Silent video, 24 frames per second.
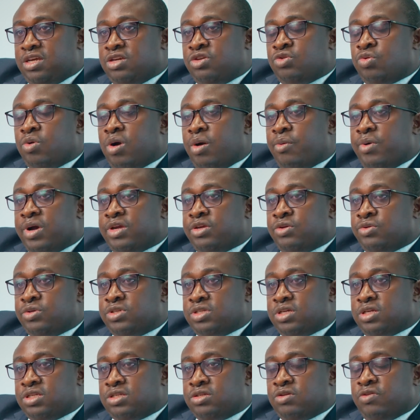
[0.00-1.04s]
to our
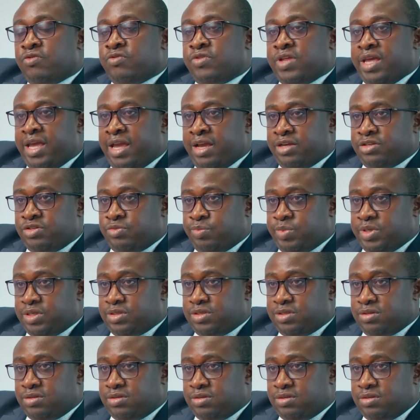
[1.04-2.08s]
users of the
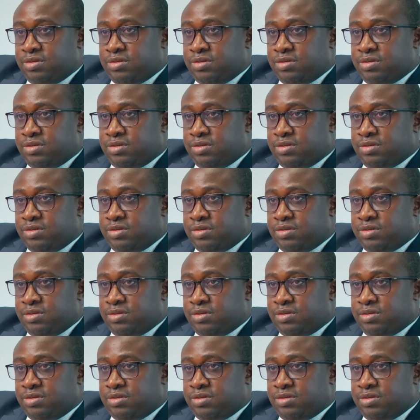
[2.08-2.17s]
airspace.